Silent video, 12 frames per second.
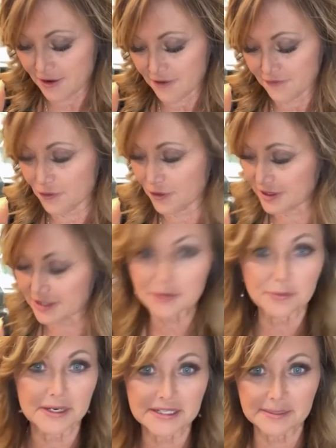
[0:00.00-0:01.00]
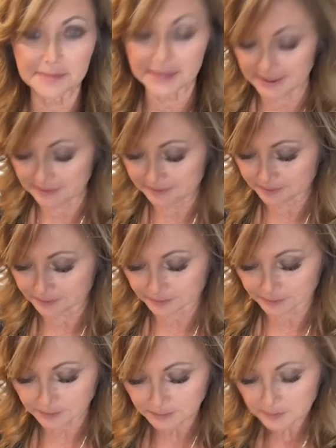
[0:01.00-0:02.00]
for this recipe.
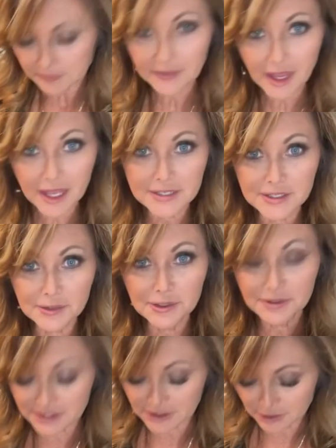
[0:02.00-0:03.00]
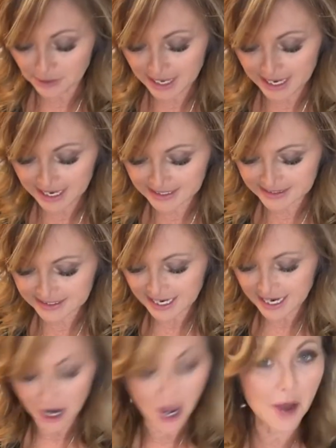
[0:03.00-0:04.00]
So using your hands,
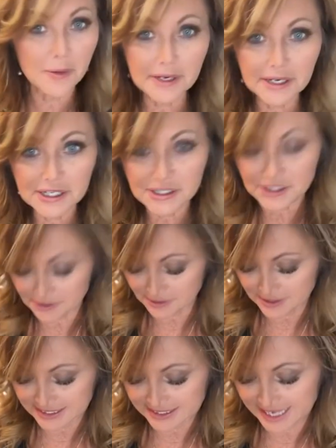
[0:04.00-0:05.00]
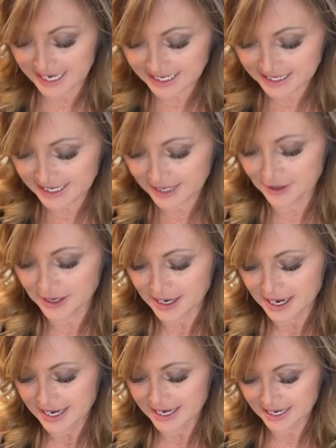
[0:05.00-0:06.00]
all we're gonna do is get in there,
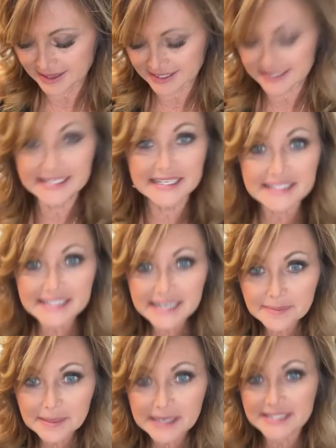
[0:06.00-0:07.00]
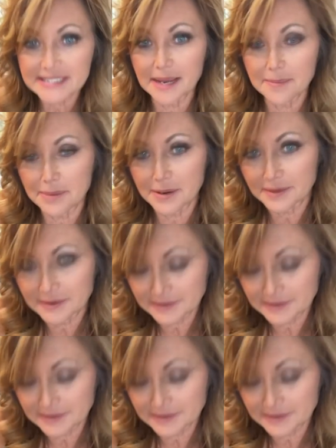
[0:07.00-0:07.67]
get the seasoning mixed up,